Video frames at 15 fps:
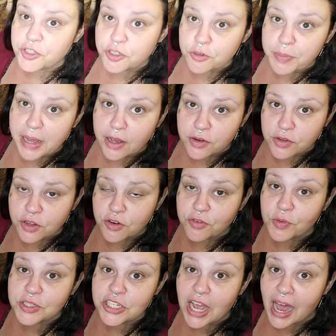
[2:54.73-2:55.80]
2 pound
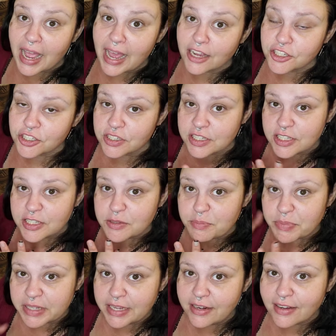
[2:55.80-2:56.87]
loaf, which I actually
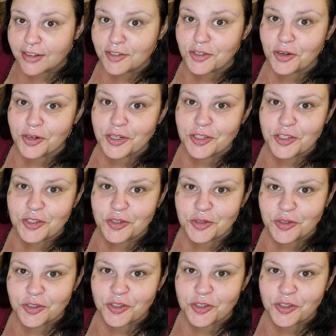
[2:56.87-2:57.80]
split and turned into